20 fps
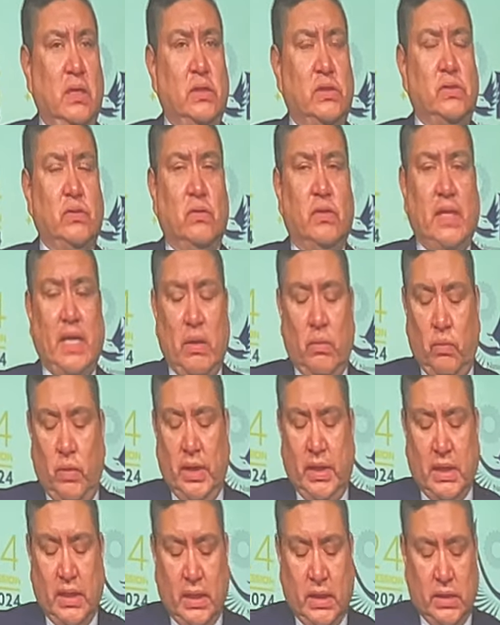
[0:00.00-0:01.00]
so that
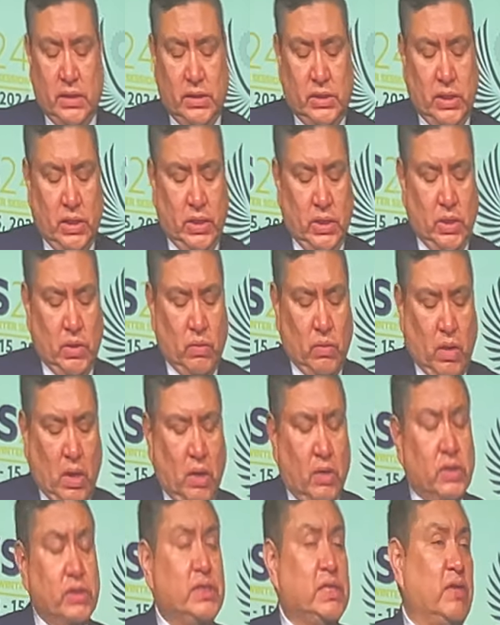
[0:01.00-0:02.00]
we can continue
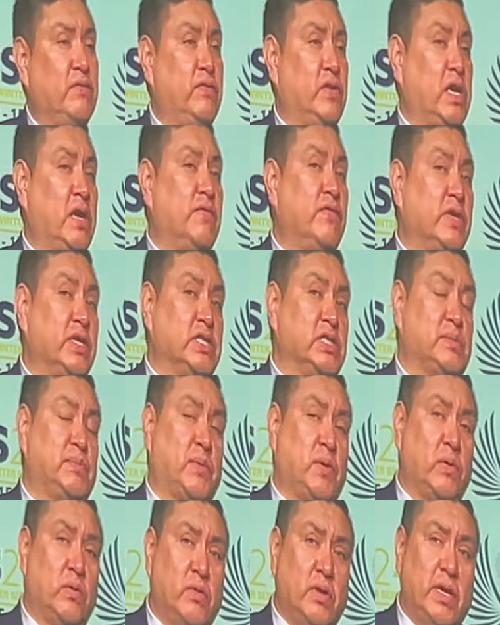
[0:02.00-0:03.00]
our self-governance
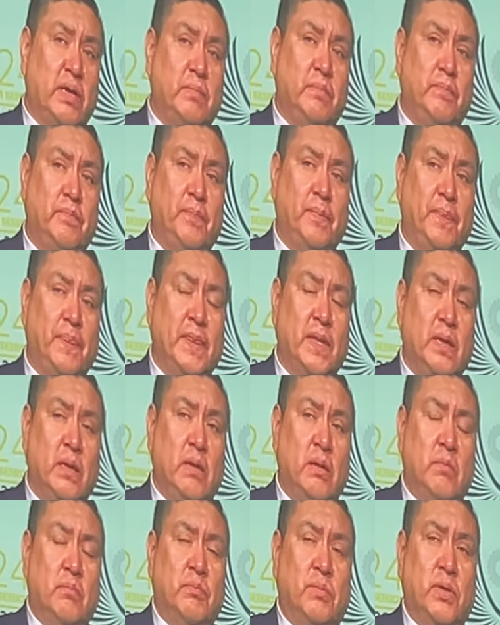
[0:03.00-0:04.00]
program,
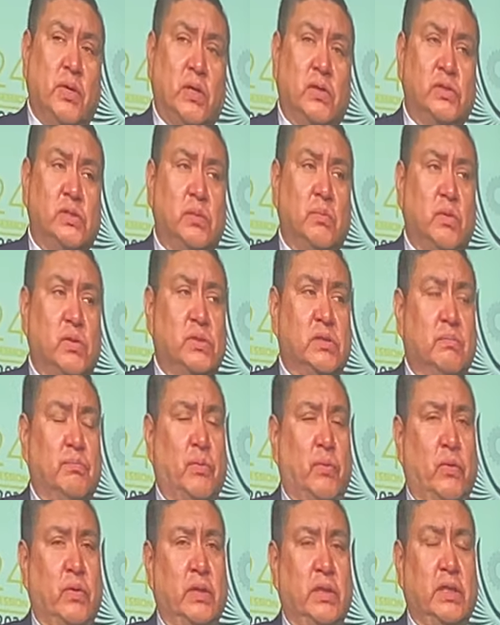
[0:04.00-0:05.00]
but also most
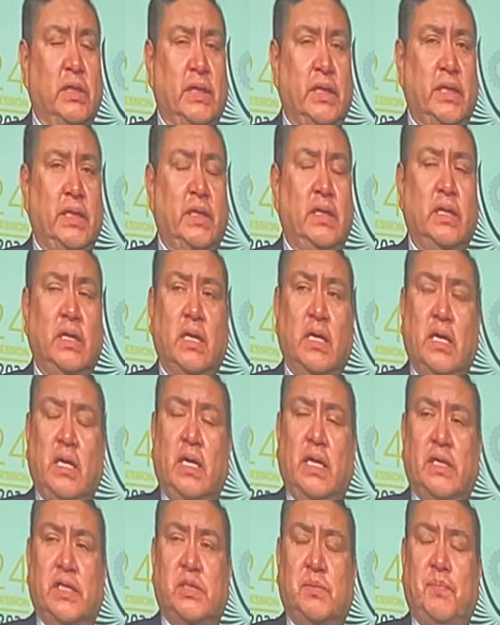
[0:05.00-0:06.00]
importantly,
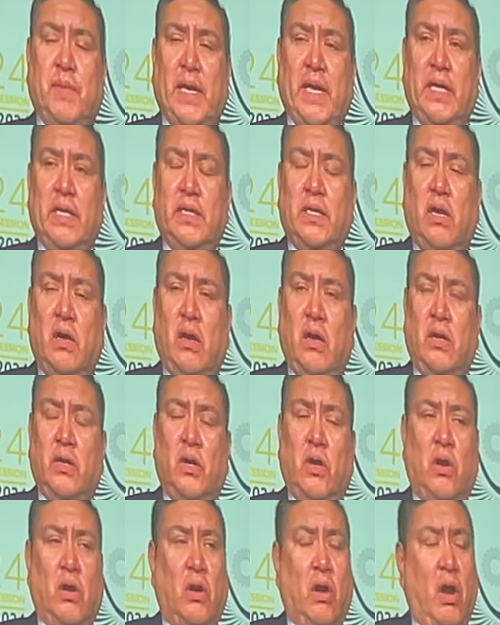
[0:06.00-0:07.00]
expand
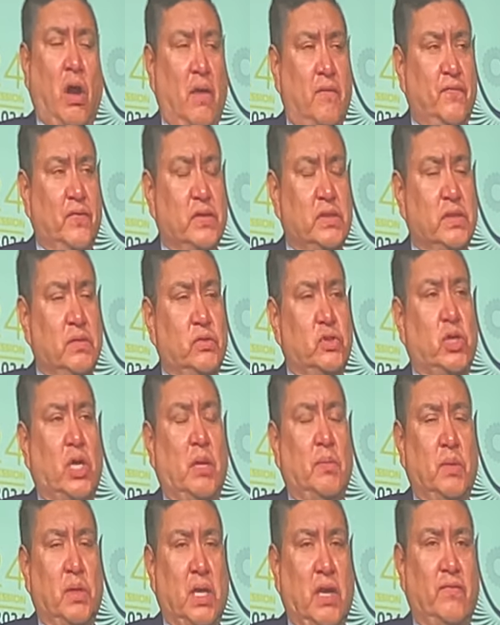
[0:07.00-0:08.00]
on our Office of
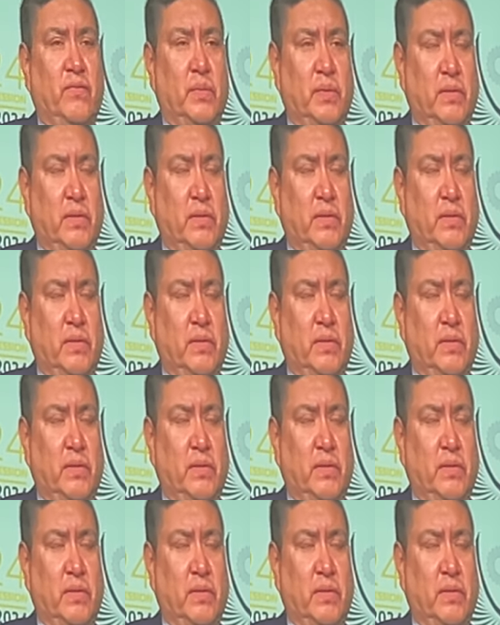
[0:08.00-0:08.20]
Tribal Government